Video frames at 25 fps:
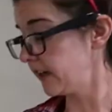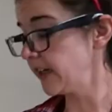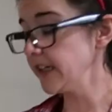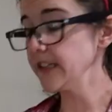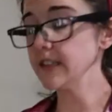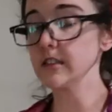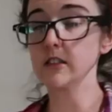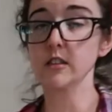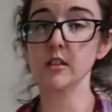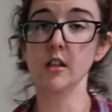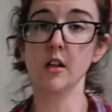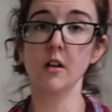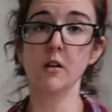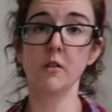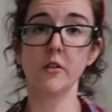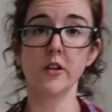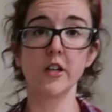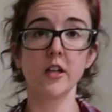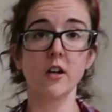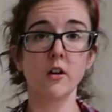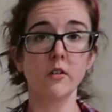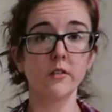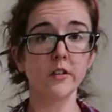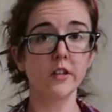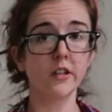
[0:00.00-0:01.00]
All right, so
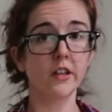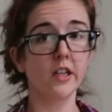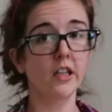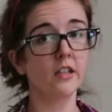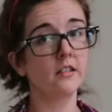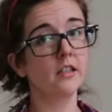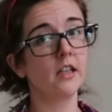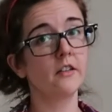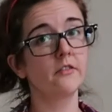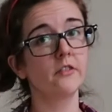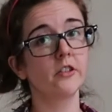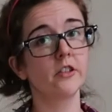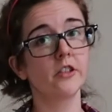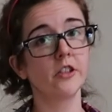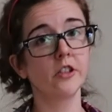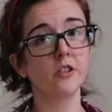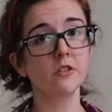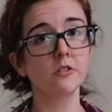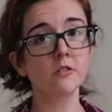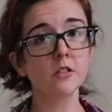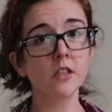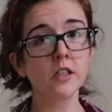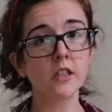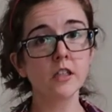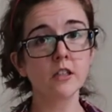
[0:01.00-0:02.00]
the only thing left to
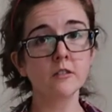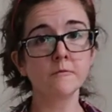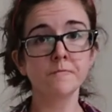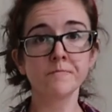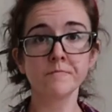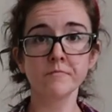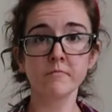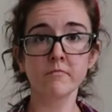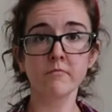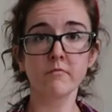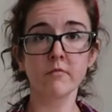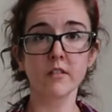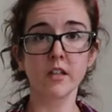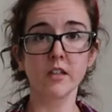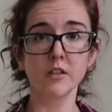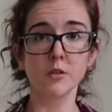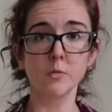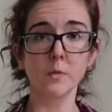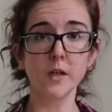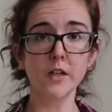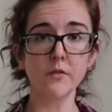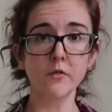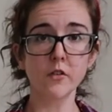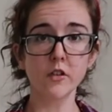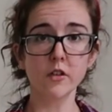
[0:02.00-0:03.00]
do is
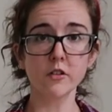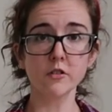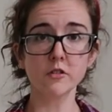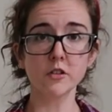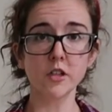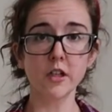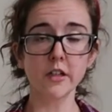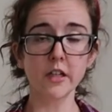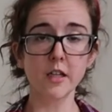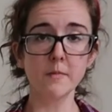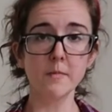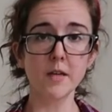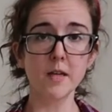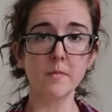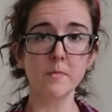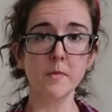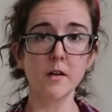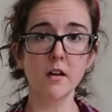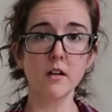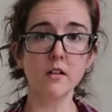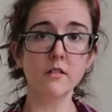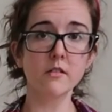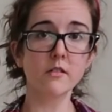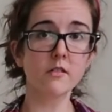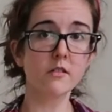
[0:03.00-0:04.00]
wait for those turkey
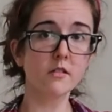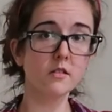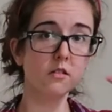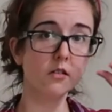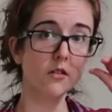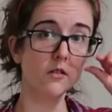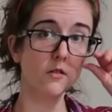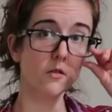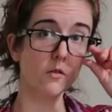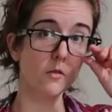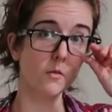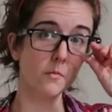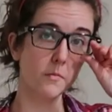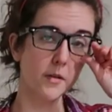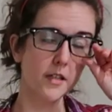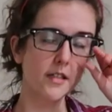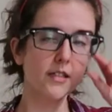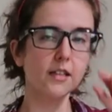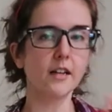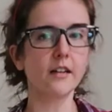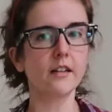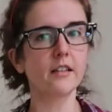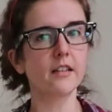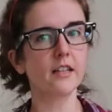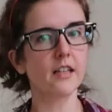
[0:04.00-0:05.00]
meatballs to be
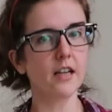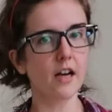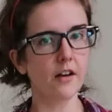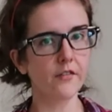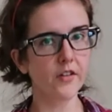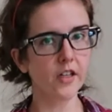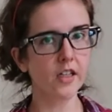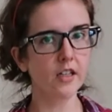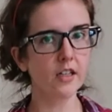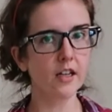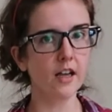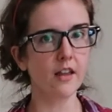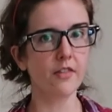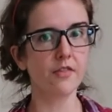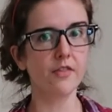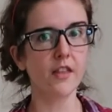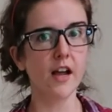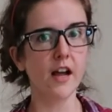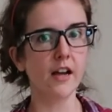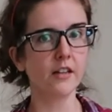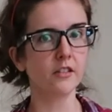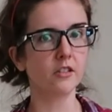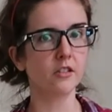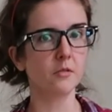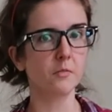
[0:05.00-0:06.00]
done in the oven, and
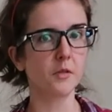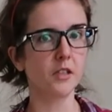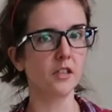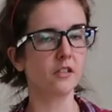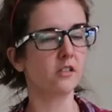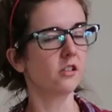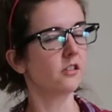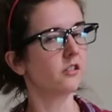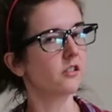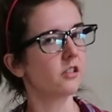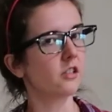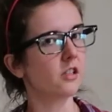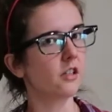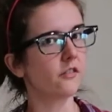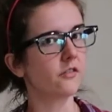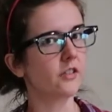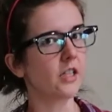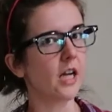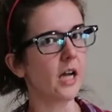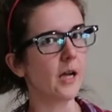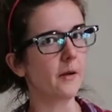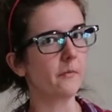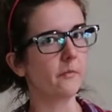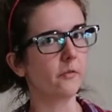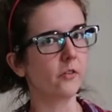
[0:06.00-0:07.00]
that should be just enough
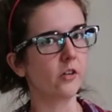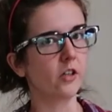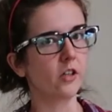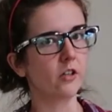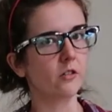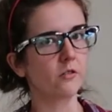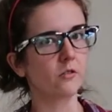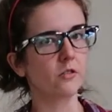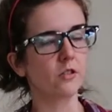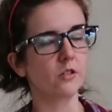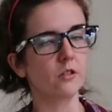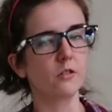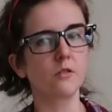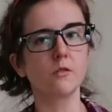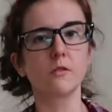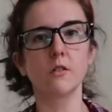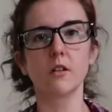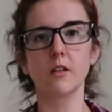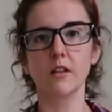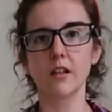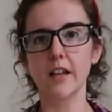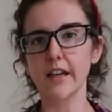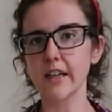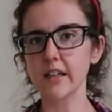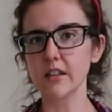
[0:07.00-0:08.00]
time for you
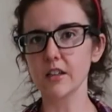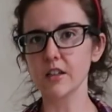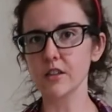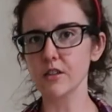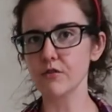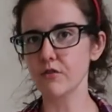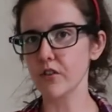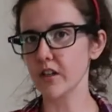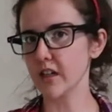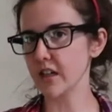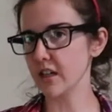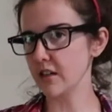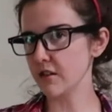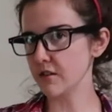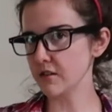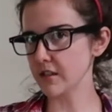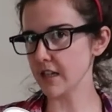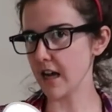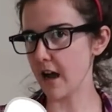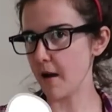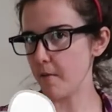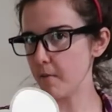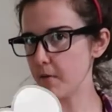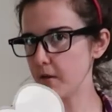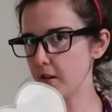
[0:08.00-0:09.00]
to like this video
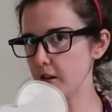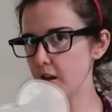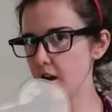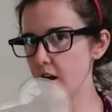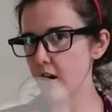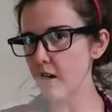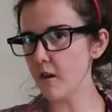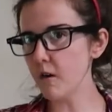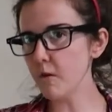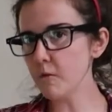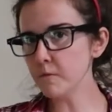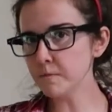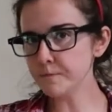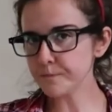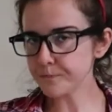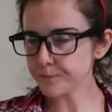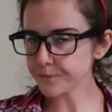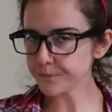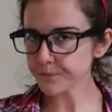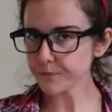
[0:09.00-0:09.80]
down below.